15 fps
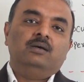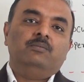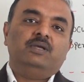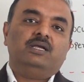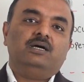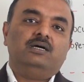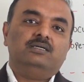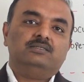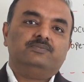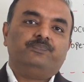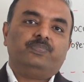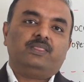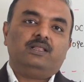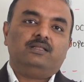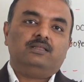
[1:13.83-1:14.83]
because
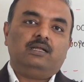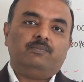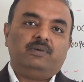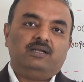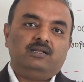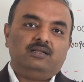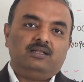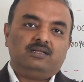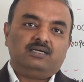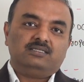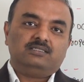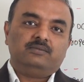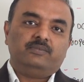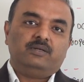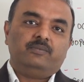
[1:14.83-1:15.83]
that particular
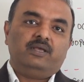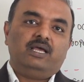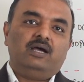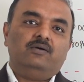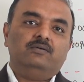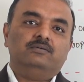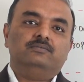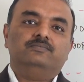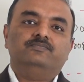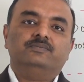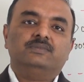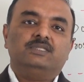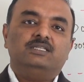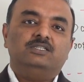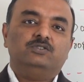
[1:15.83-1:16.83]
customer may have
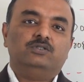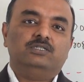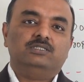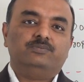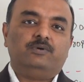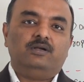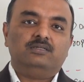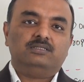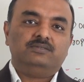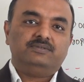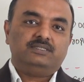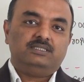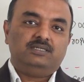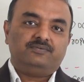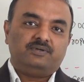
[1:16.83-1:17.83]
insurance policy
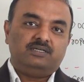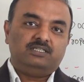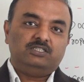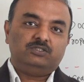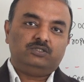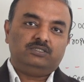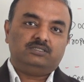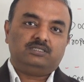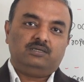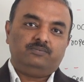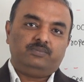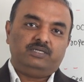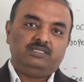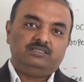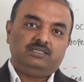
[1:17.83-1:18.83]
with the different insurance
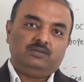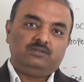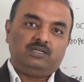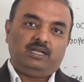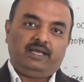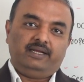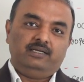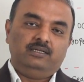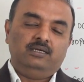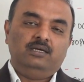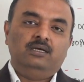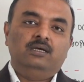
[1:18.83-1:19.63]
companies down the line.